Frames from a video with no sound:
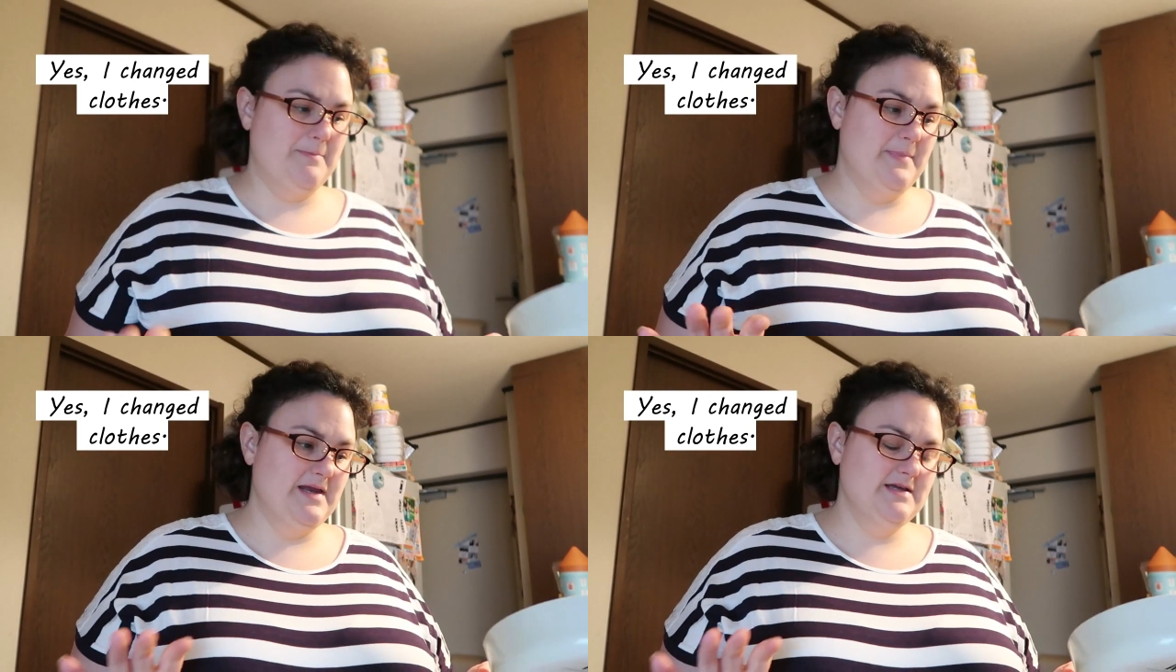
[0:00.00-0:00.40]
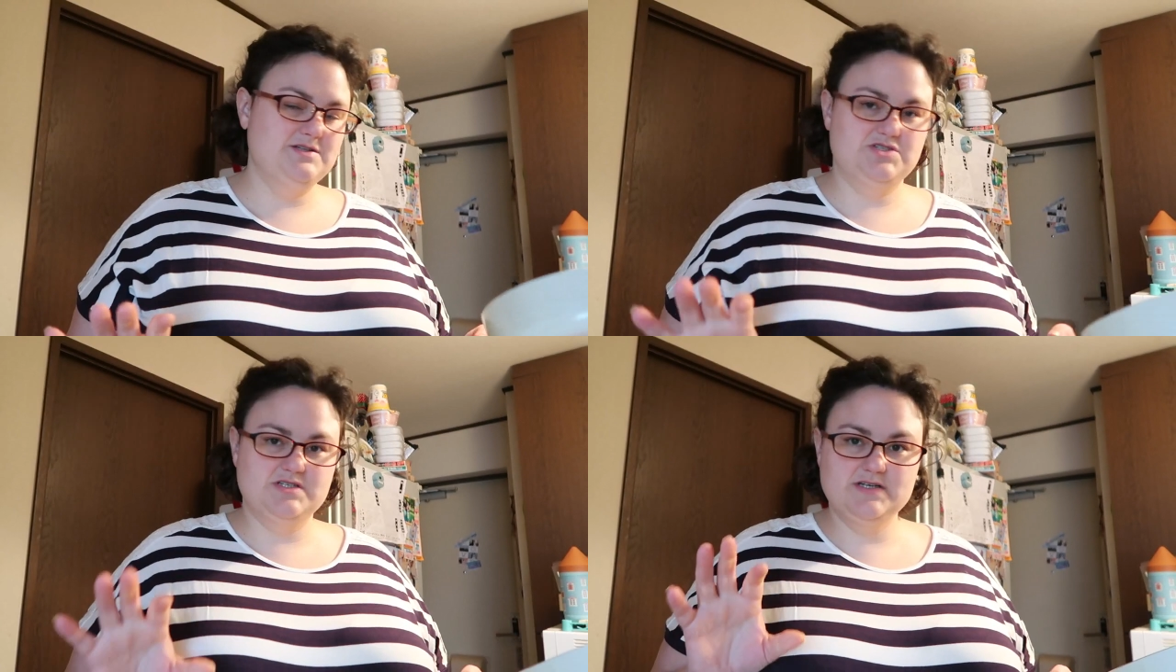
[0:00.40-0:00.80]
a minute
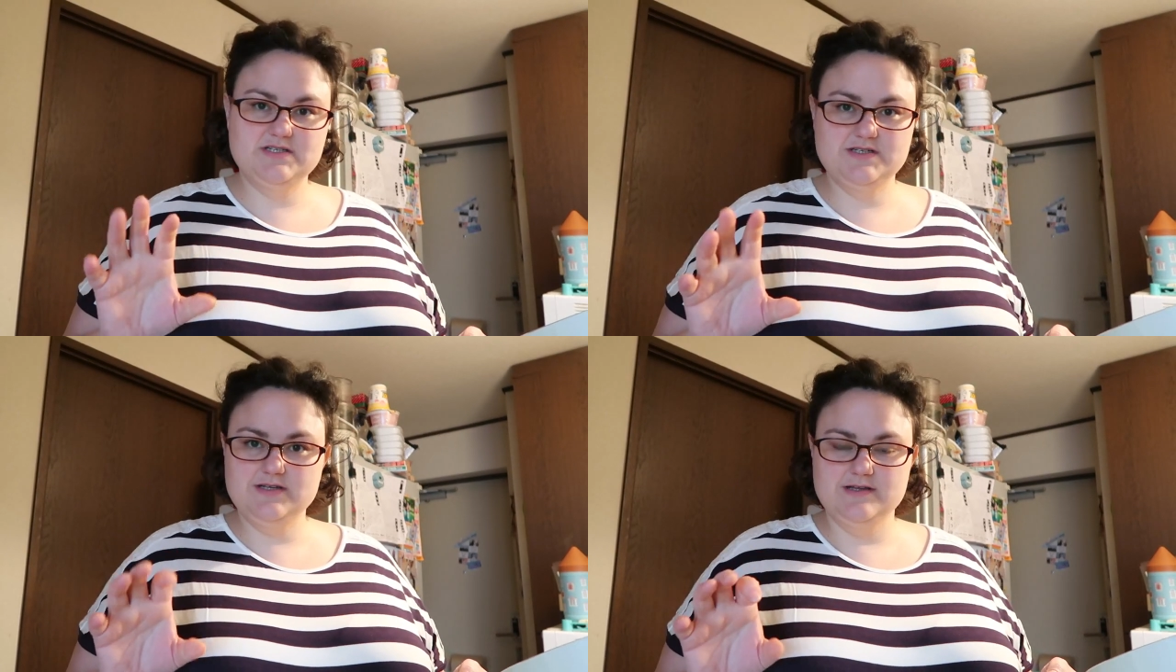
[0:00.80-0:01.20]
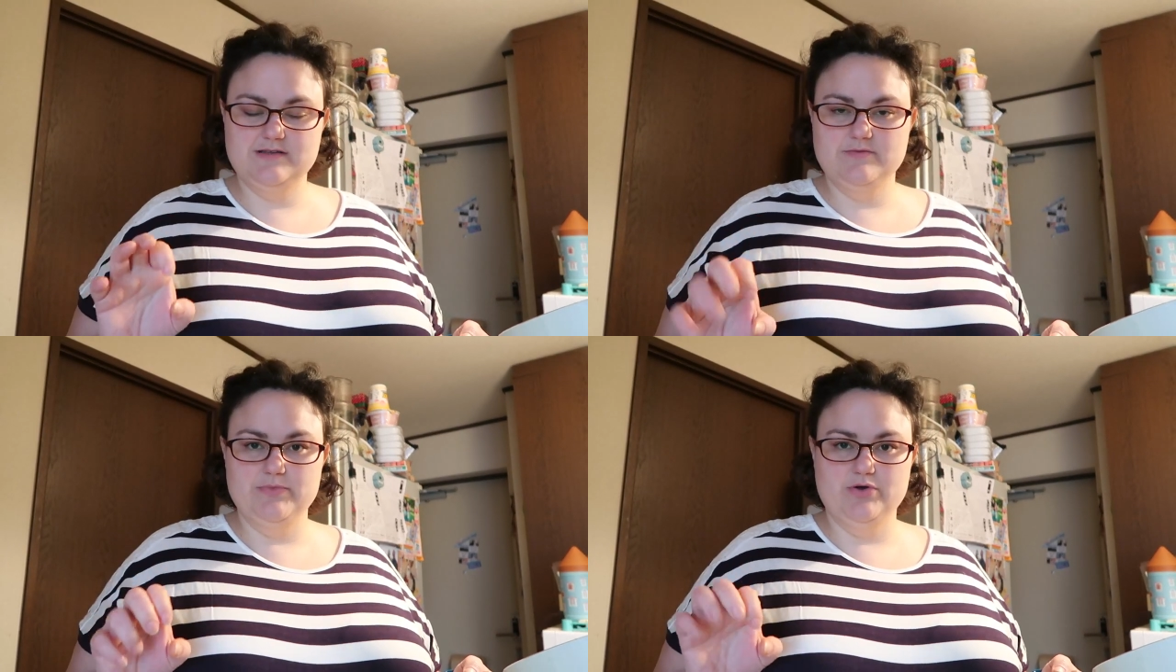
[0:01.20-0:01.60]
just to let
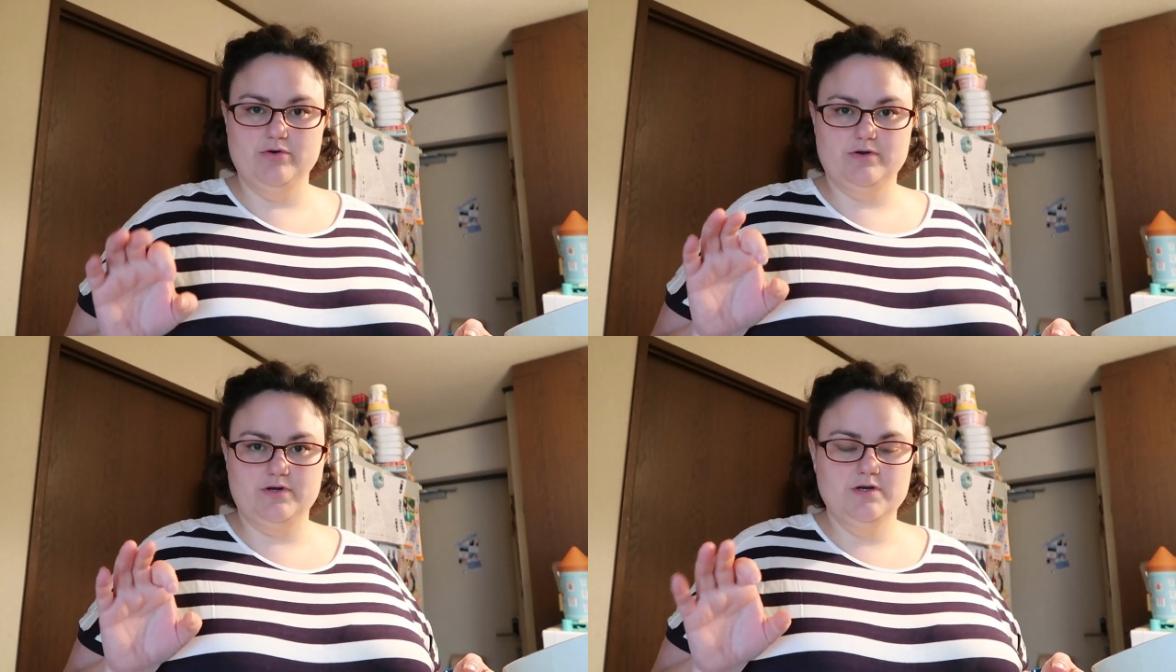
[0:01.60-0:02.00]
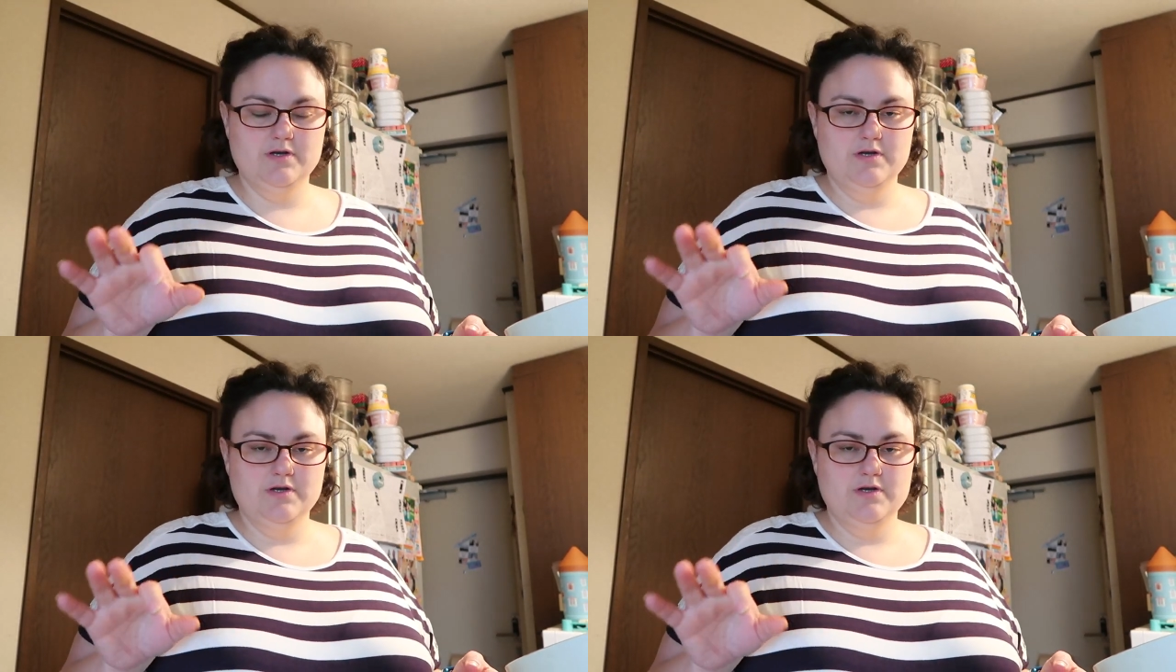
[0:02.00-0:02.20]
the milk